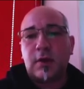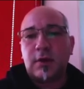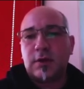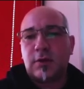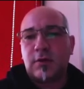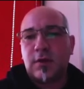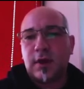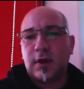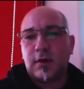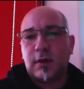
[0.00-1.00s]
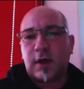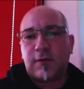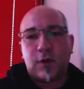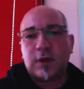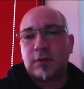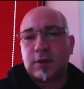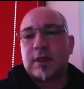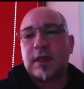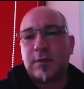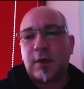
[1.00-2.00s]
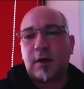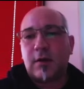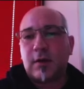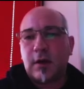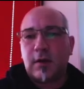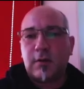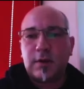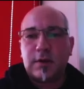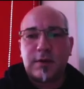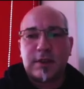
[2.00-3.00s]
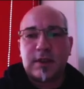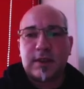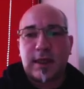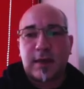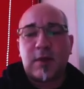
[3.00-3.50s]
So we have also a schema with the same.